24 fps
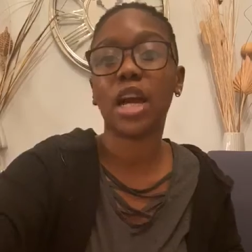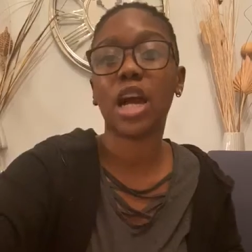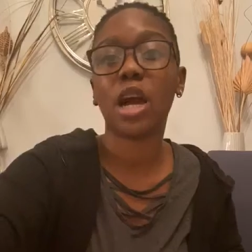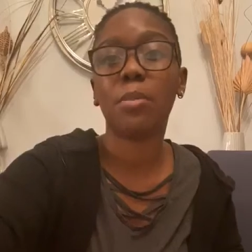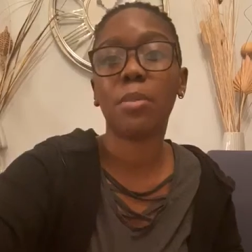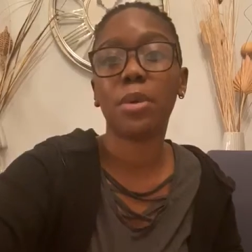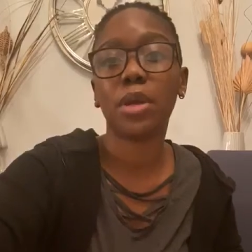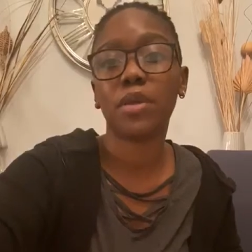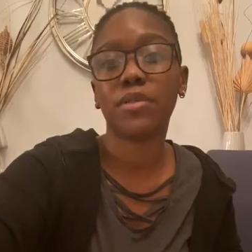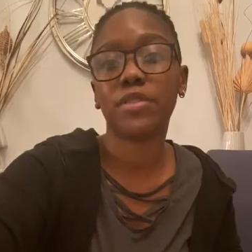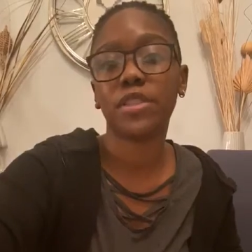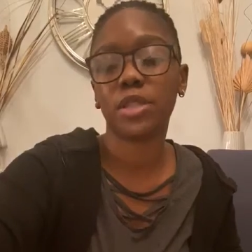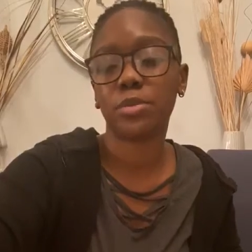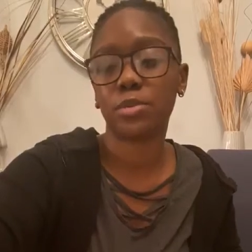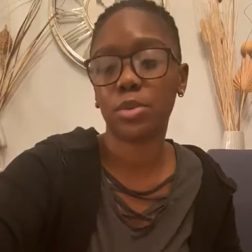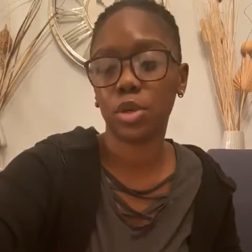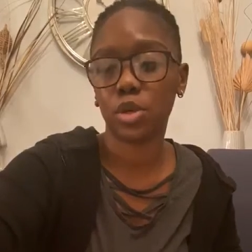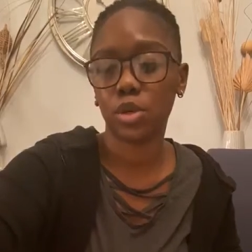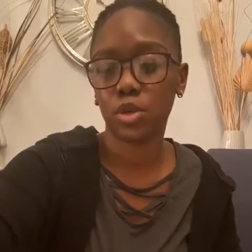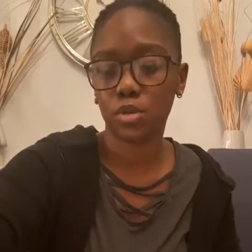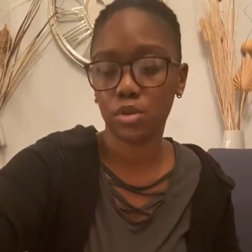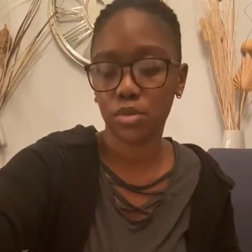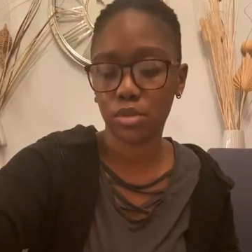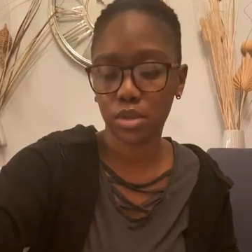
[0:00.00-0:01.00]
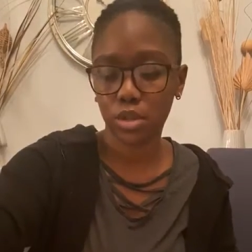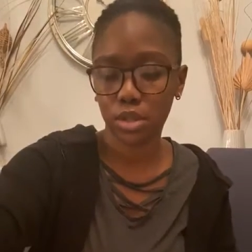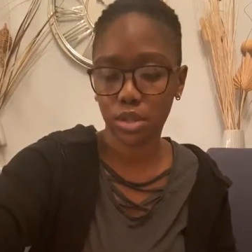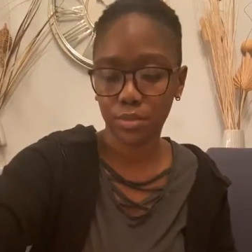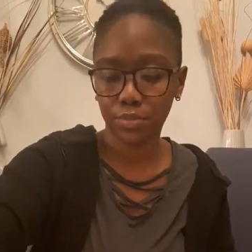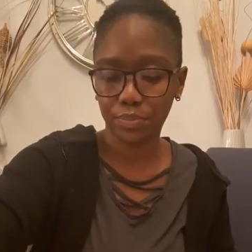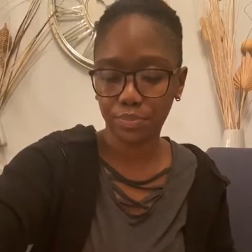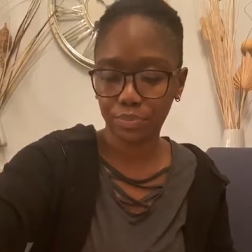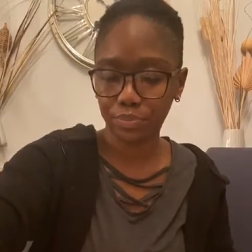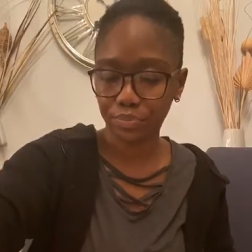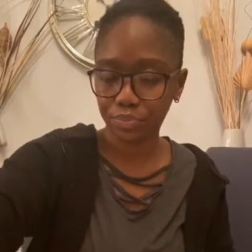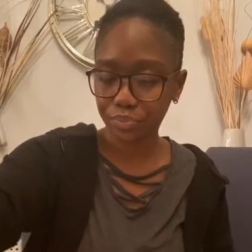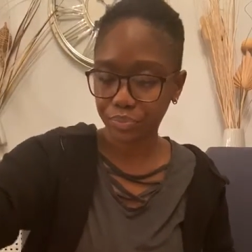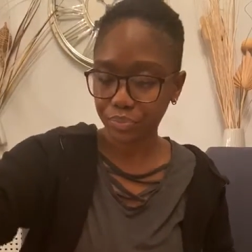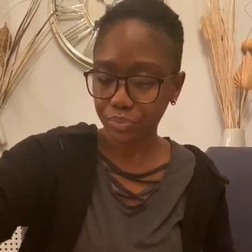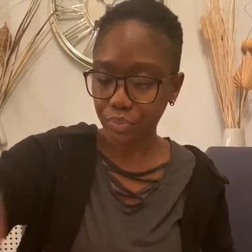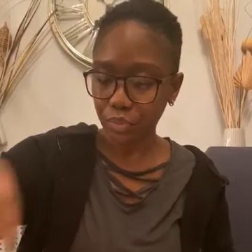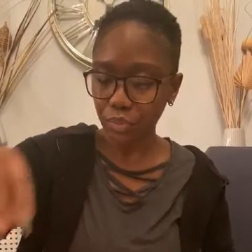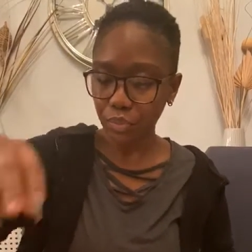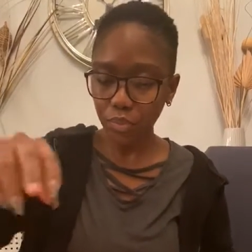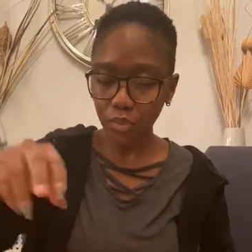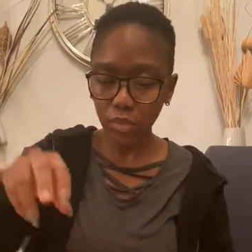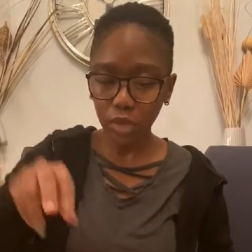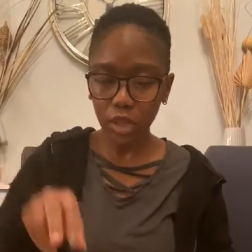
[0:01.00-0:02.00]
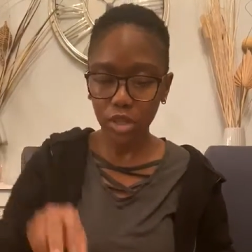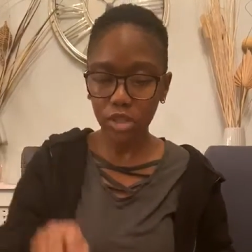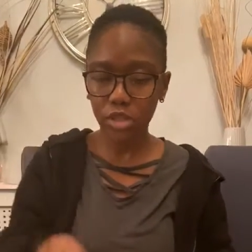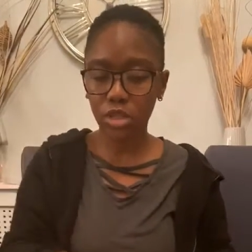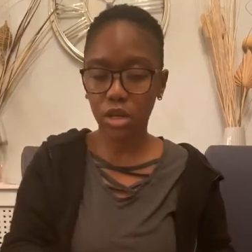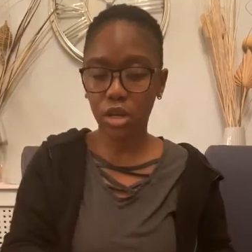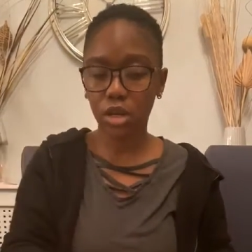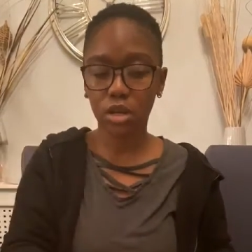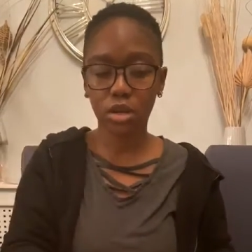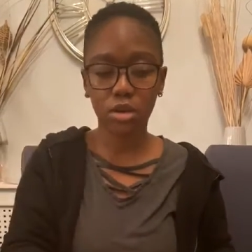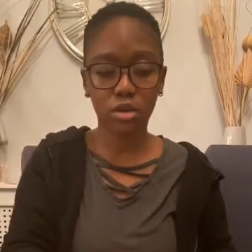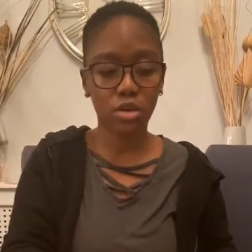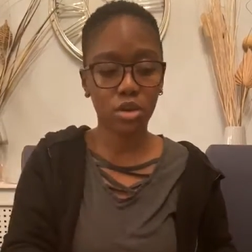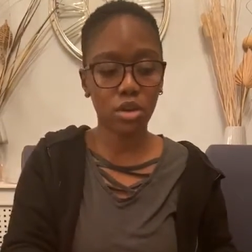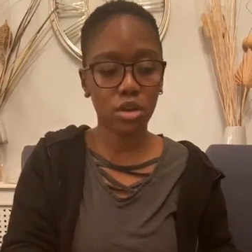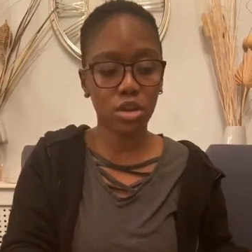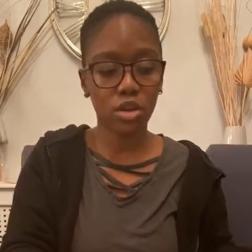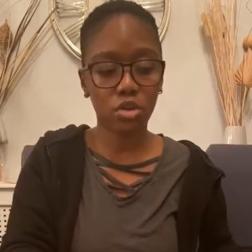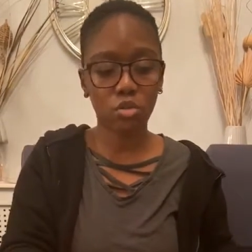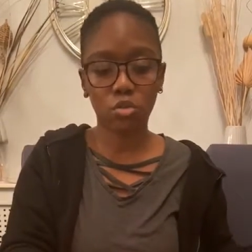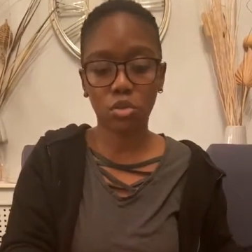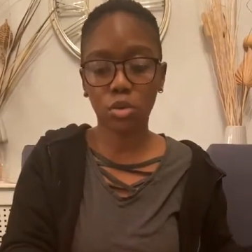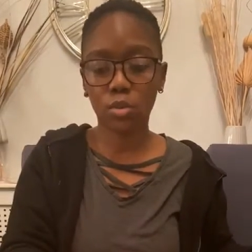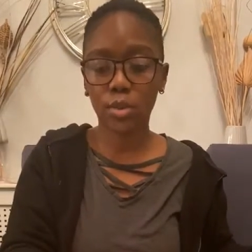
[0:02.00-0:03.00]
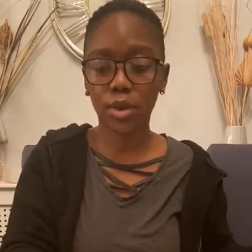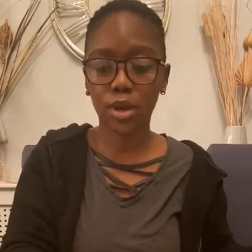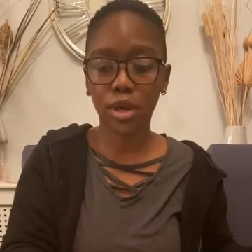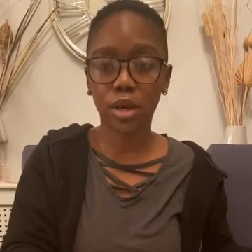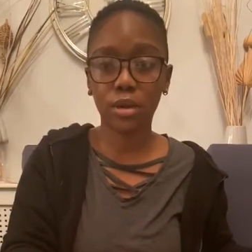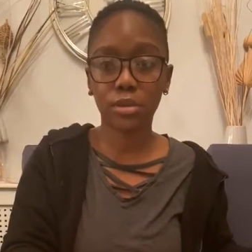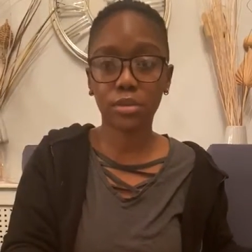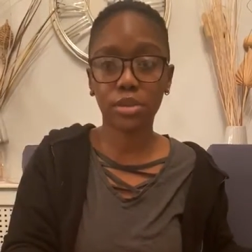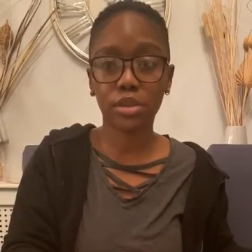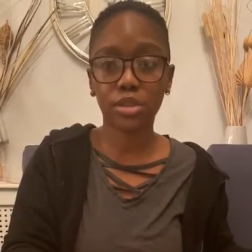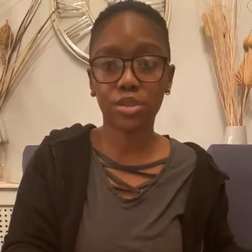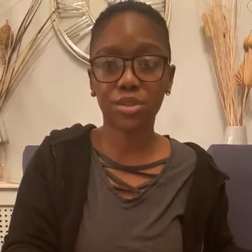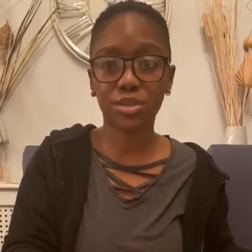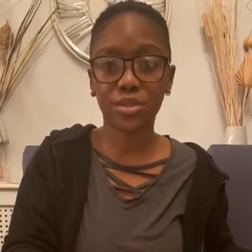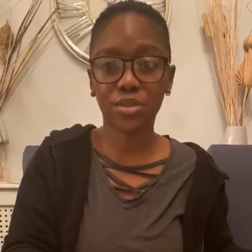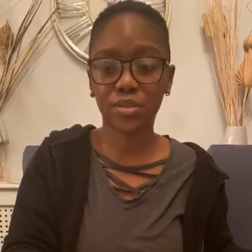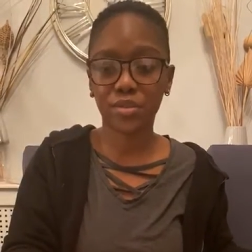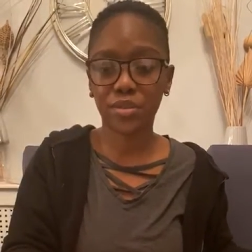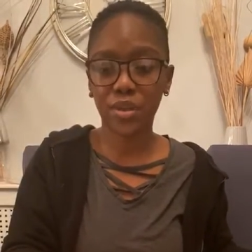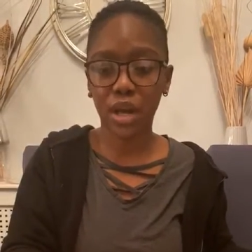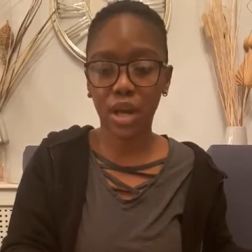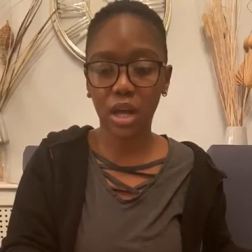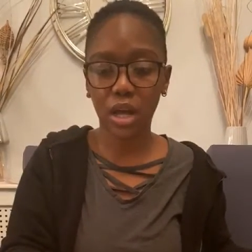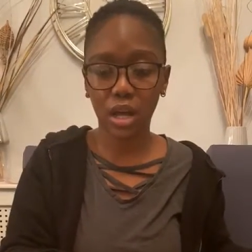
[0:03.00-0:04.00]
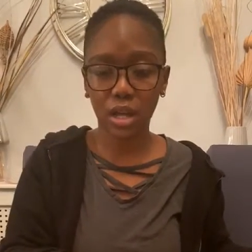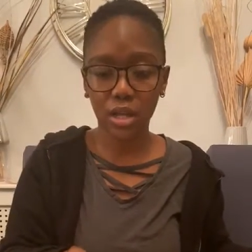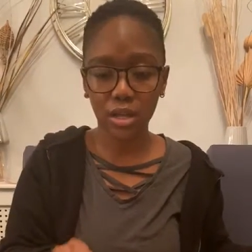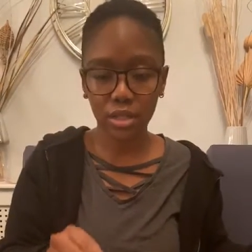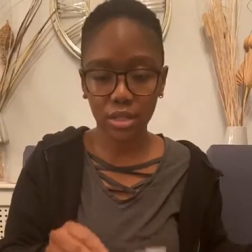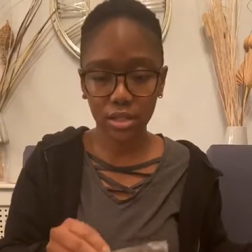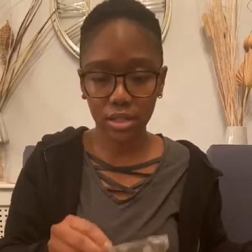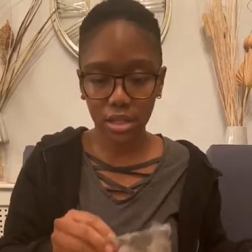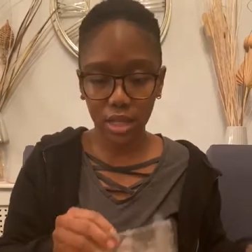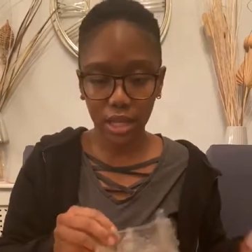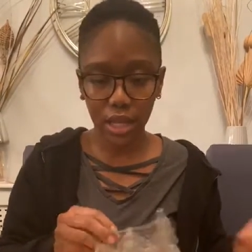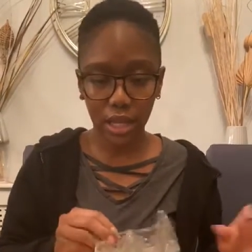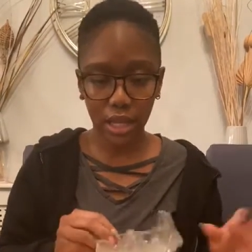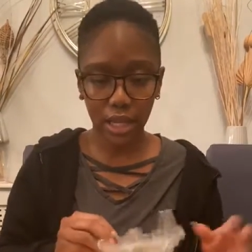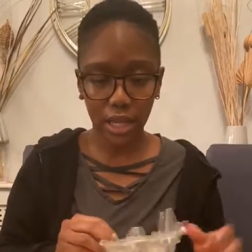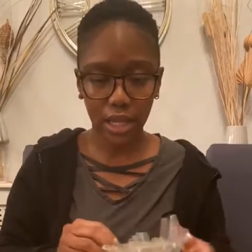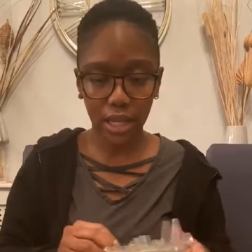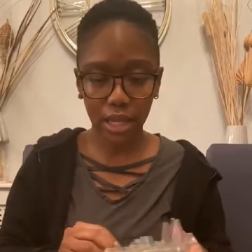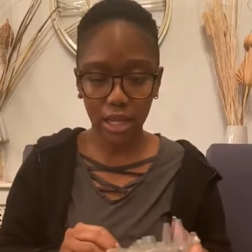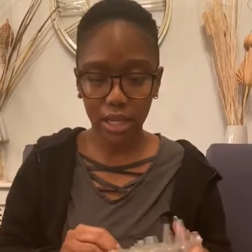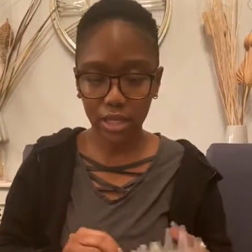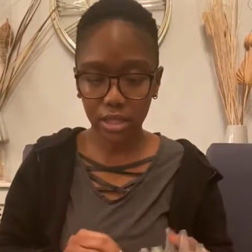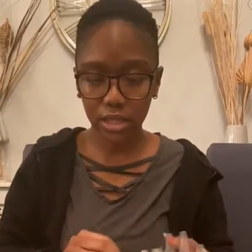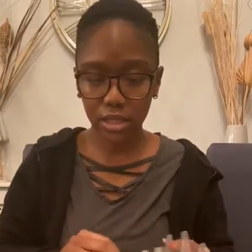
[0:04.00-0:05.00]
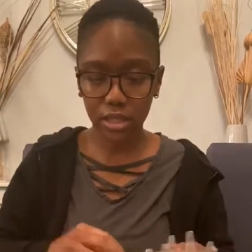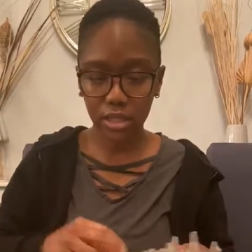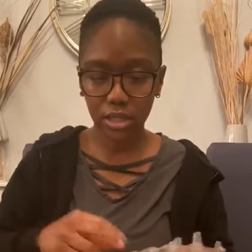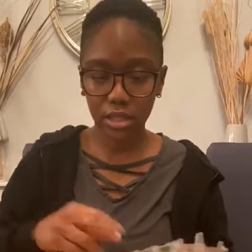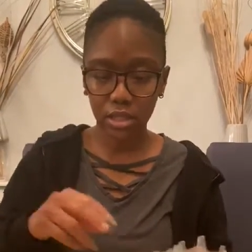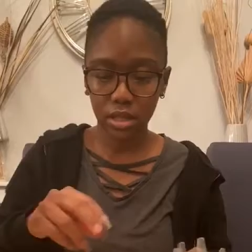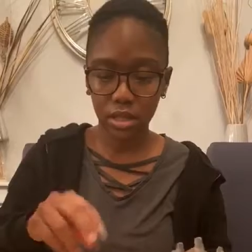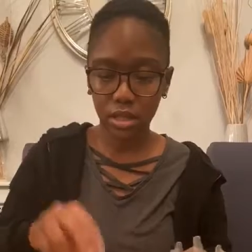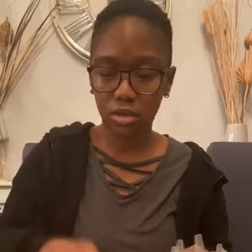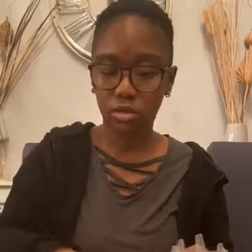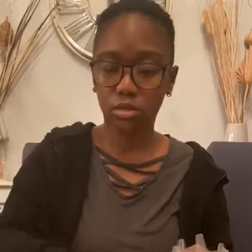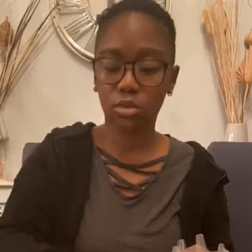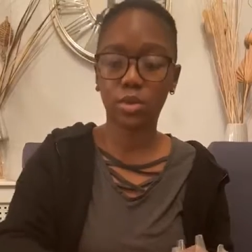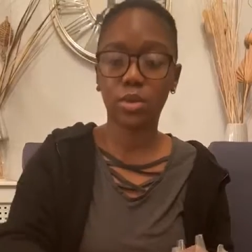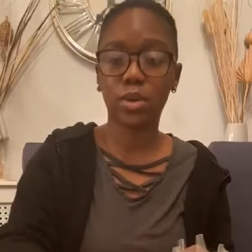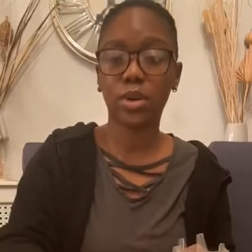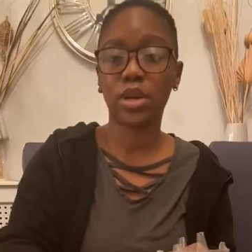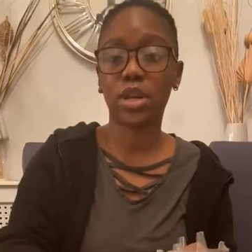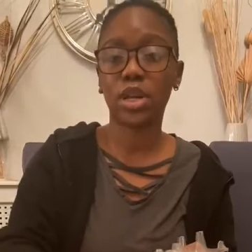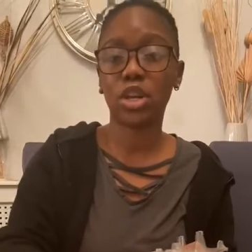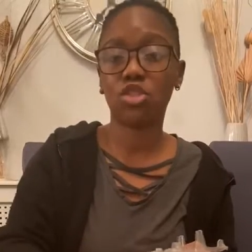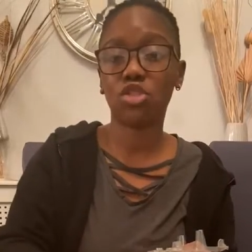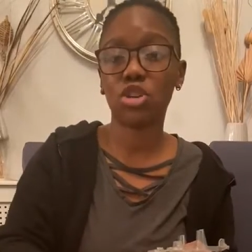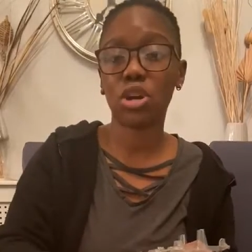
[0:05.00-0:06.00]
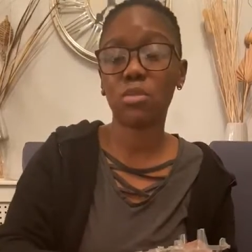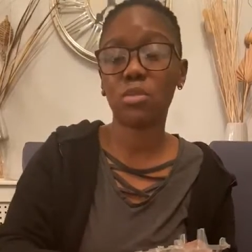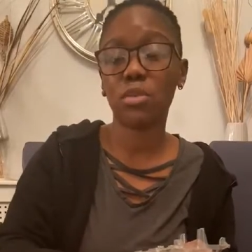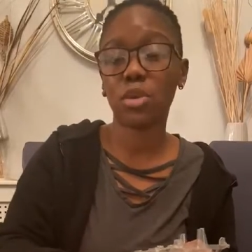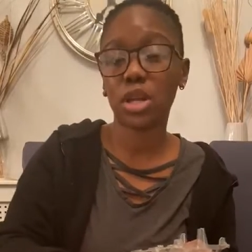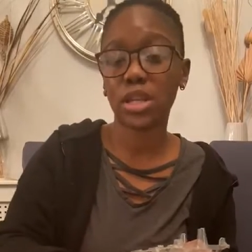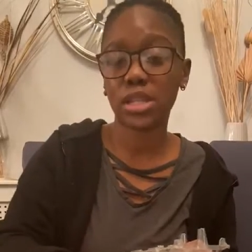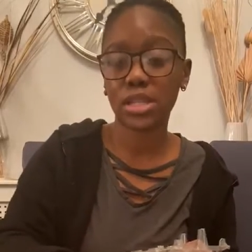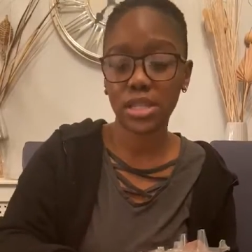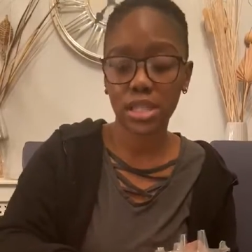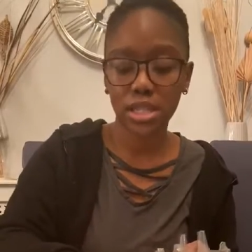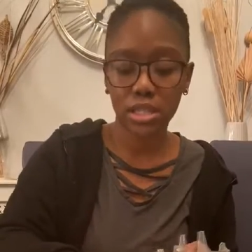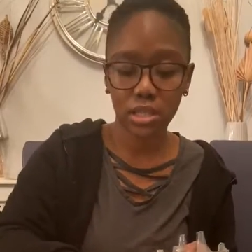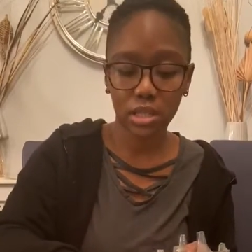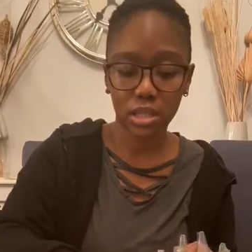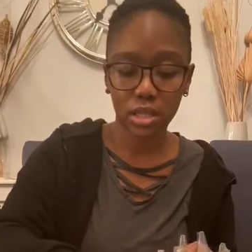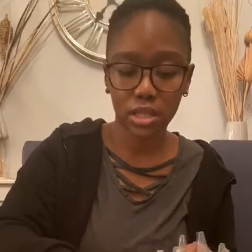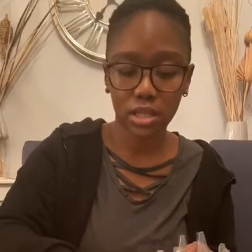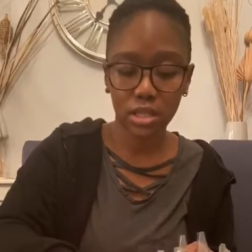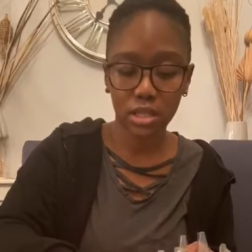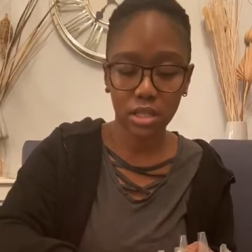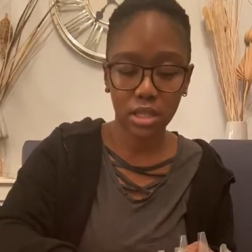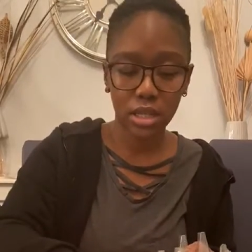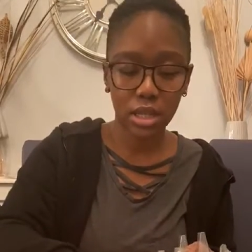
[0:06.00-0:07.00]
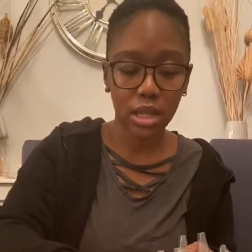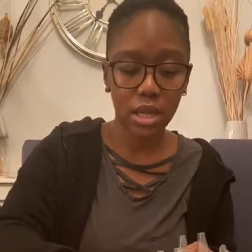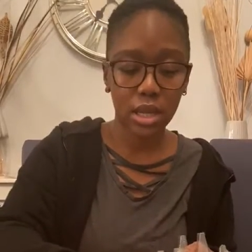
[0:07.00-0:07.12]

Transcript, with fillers: a couple of spoons. So what we're going to do first is we're going to grab our scissors.